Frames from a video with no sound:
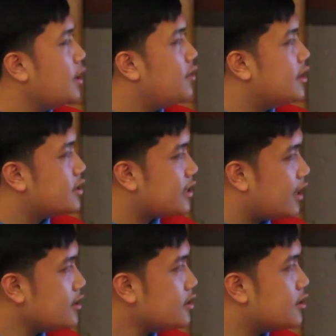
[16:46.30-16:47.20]
In this
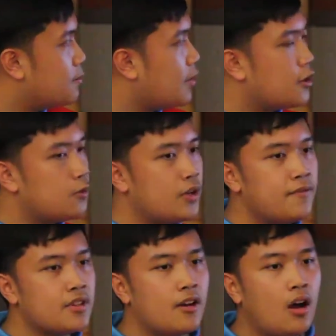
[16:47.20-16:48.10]
sense,
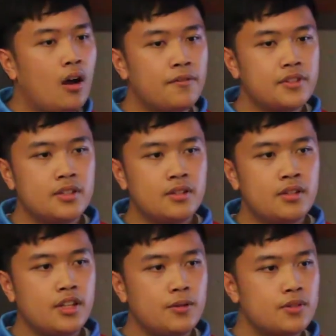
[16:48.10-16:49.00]
microwaves are
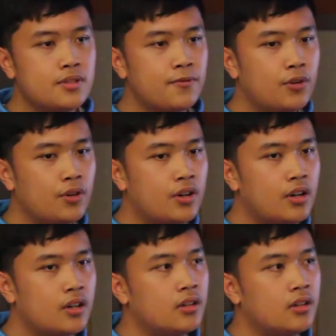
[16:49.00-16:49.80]
often used for